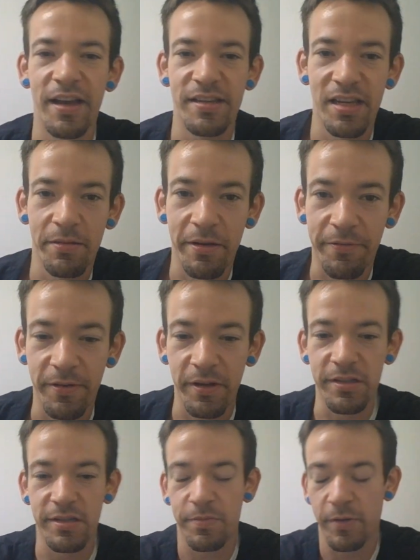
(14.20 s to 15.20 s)
I saw my
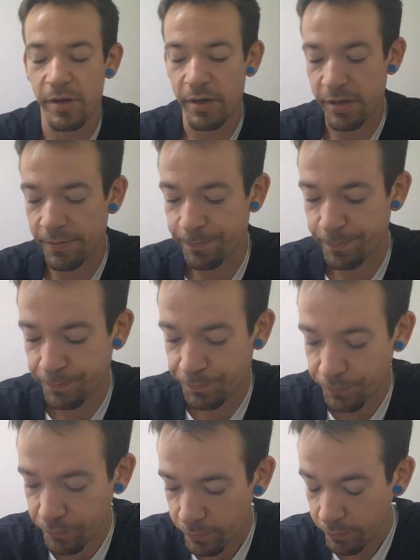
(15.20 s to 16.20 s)
friends, but um,
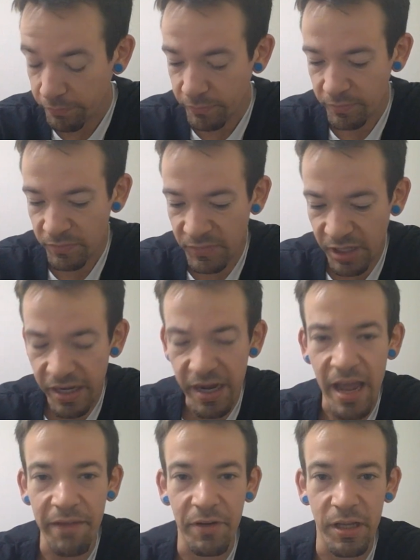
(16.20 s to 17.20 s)
I didn't
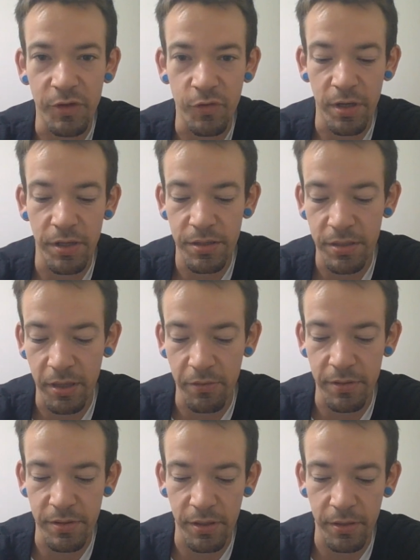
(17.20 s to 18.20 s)
have any drinks. That
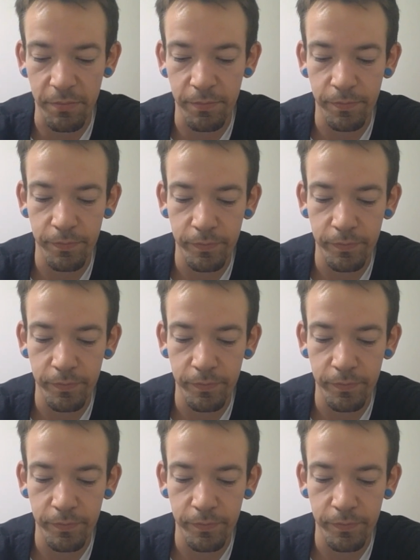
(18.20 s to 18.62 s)
was um,